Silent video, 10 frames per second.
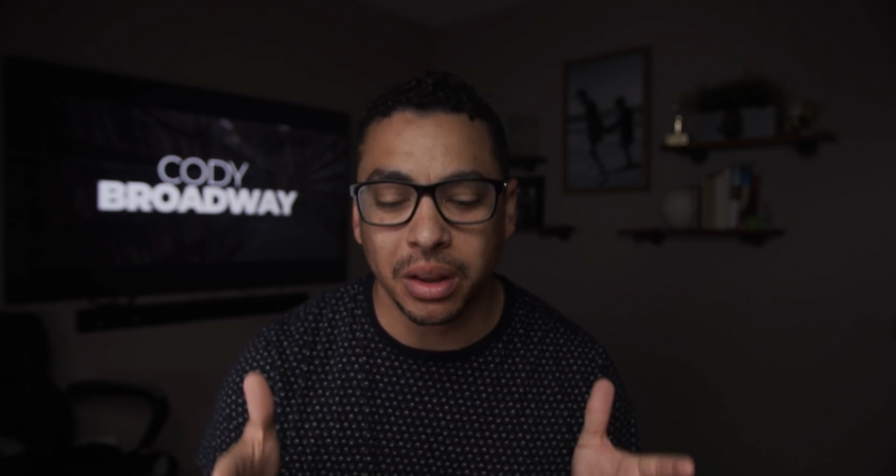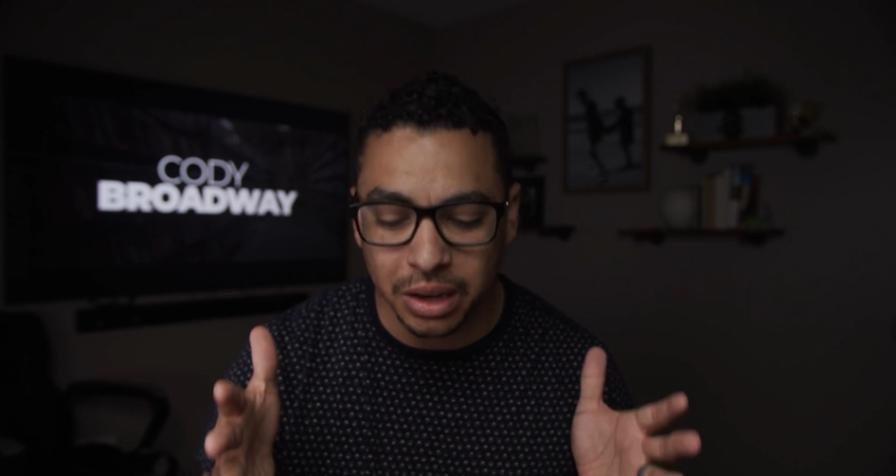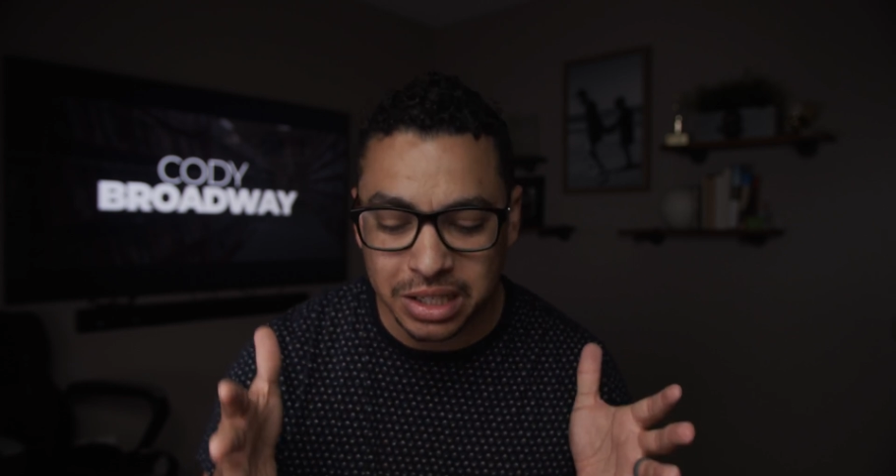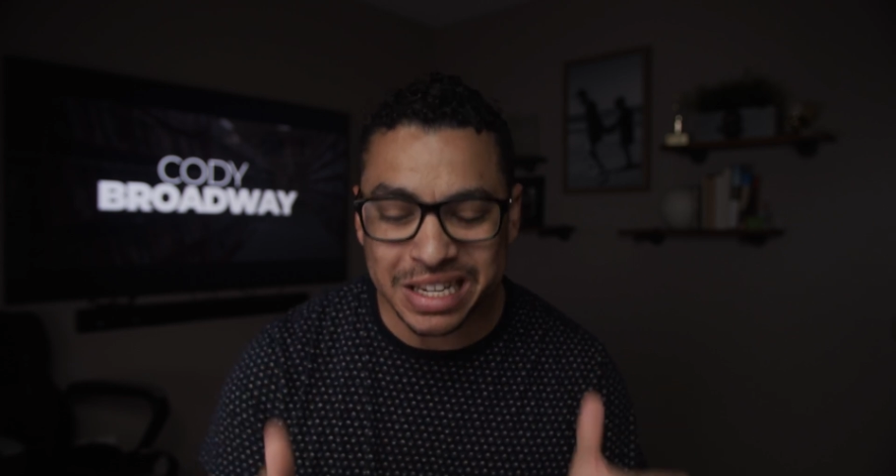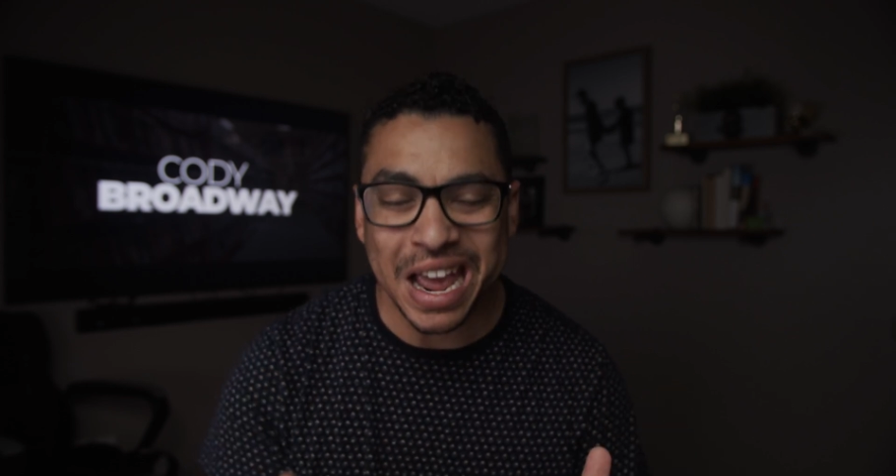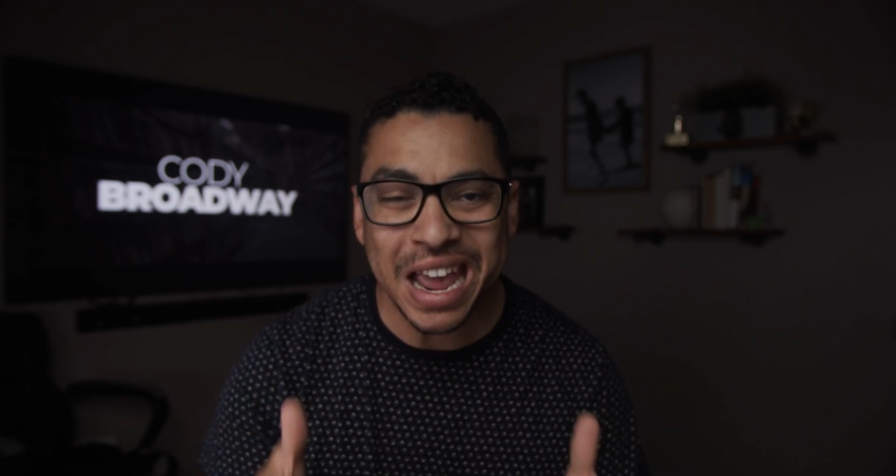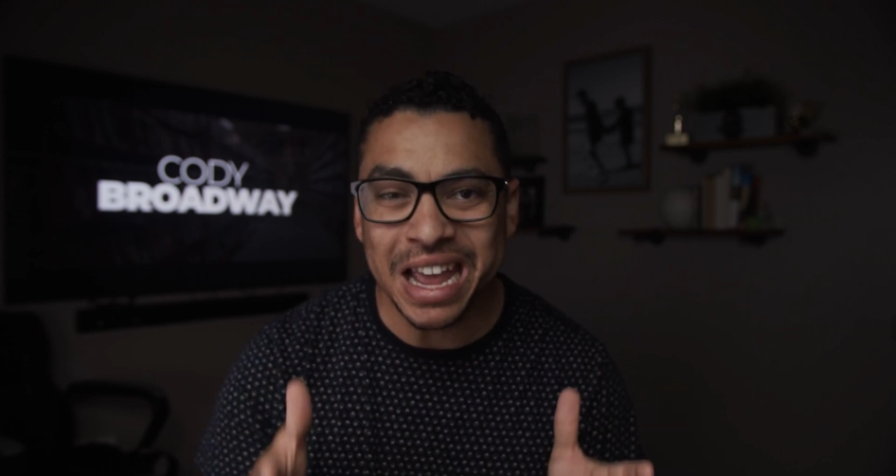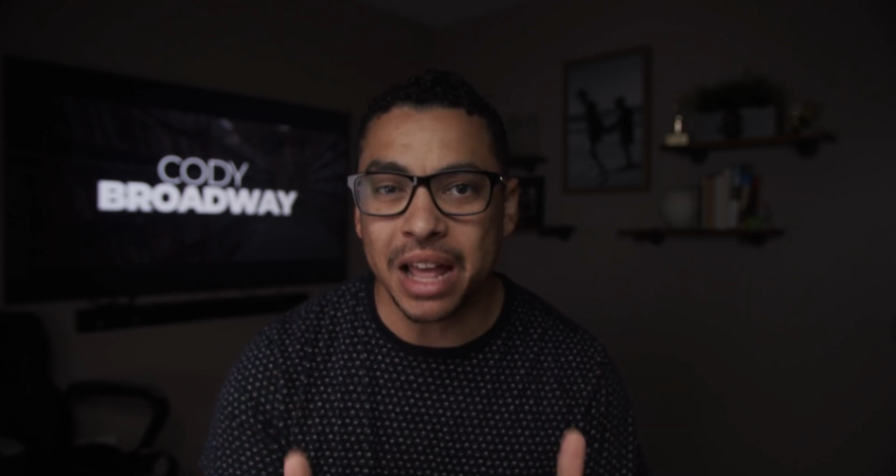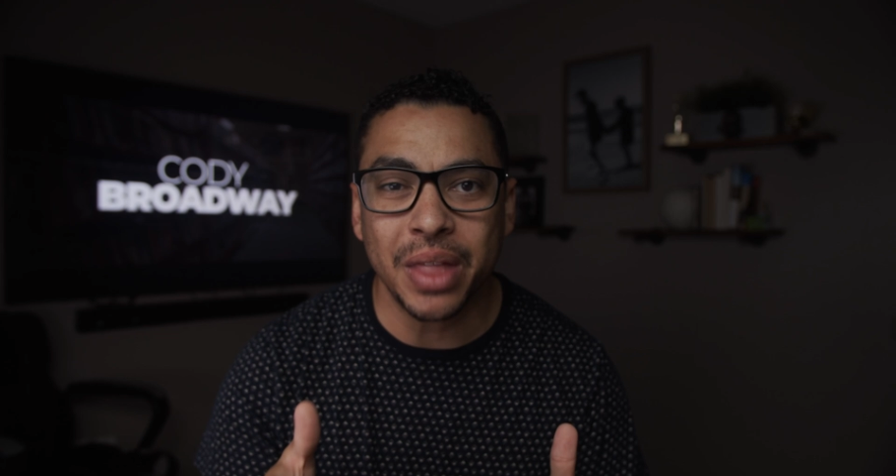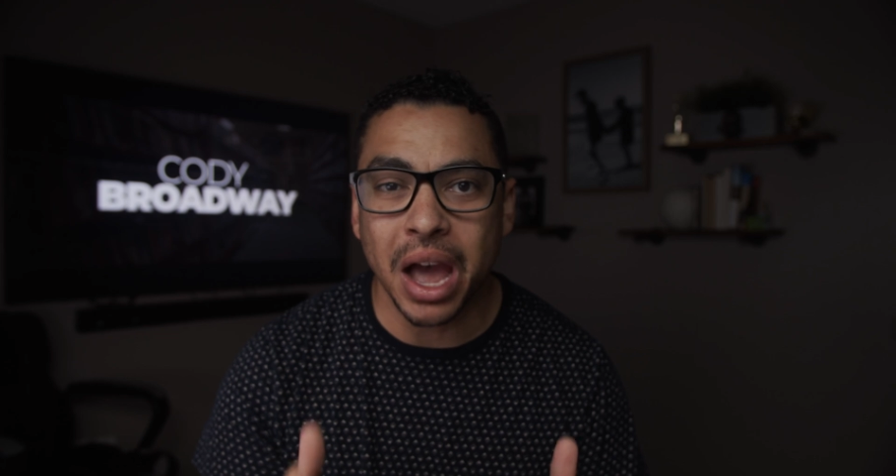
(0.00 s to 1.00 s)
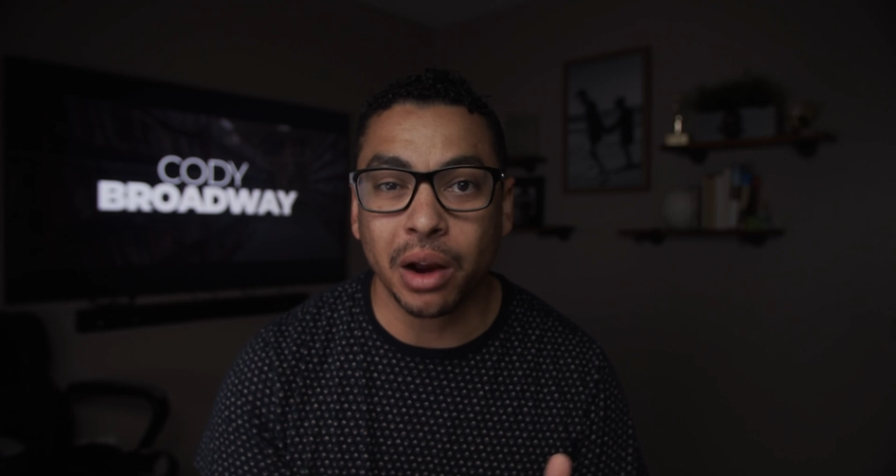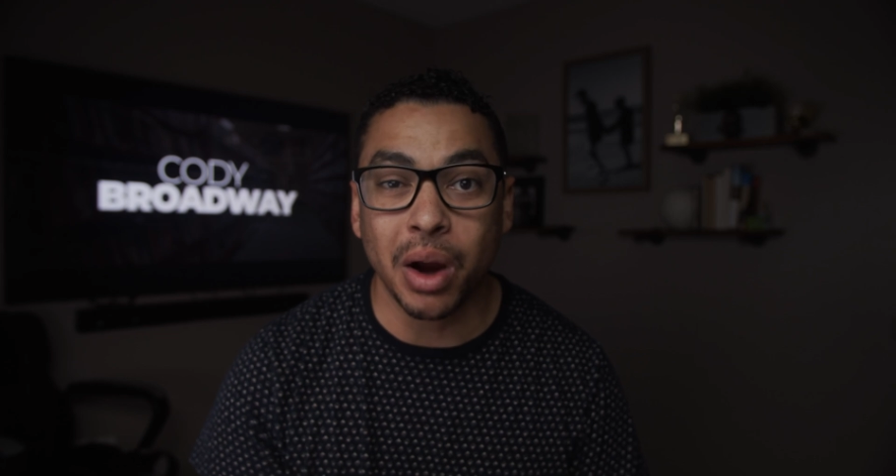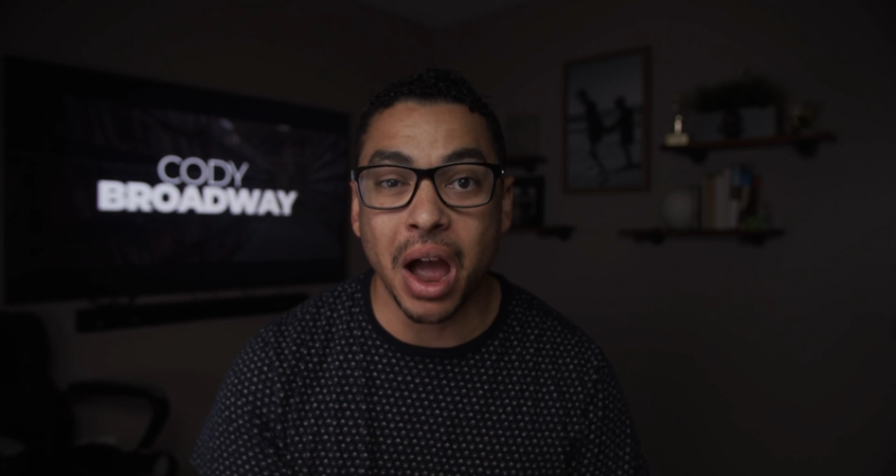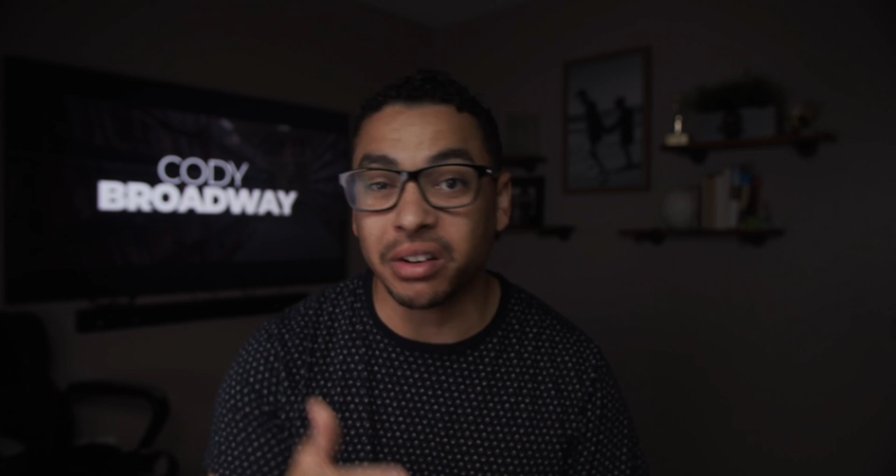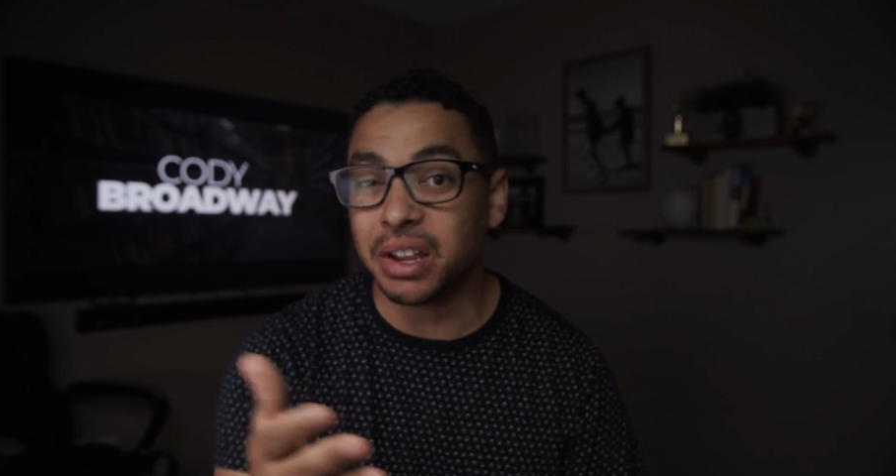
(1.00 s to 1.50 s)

stay in that ground.